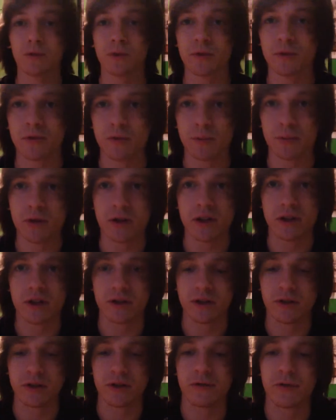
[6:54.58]
was pretty
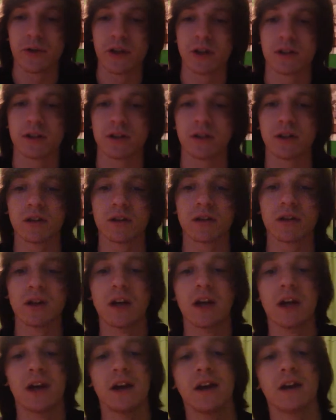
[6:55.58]
easy effect to get,
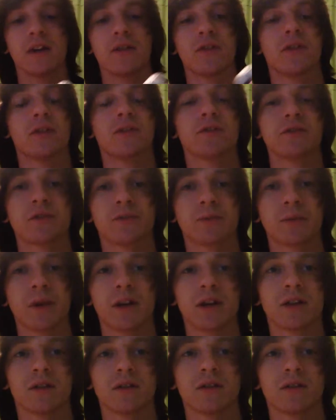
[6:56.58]
and then just
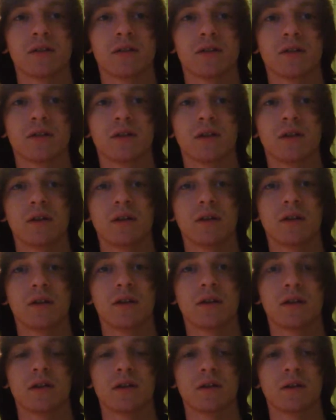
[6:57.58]
painted it.
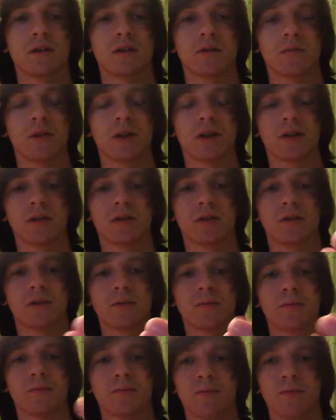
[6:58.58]
Painted all